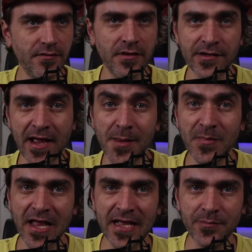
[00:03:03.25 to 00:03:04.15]
The
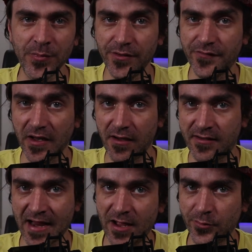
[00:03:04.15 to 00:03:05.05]
timeline moves
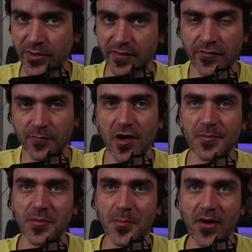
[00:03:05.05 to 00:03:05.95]
downwards from top
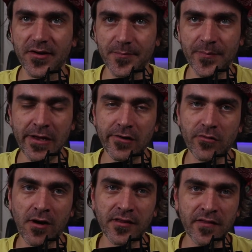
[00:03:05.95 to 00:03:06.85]
to bottom
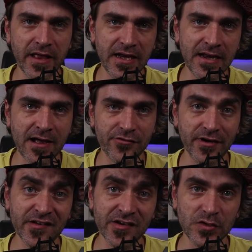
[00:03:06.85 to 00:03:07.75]
rather than in our
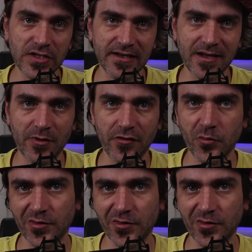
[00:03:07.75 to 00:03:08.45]
traditional DAWs,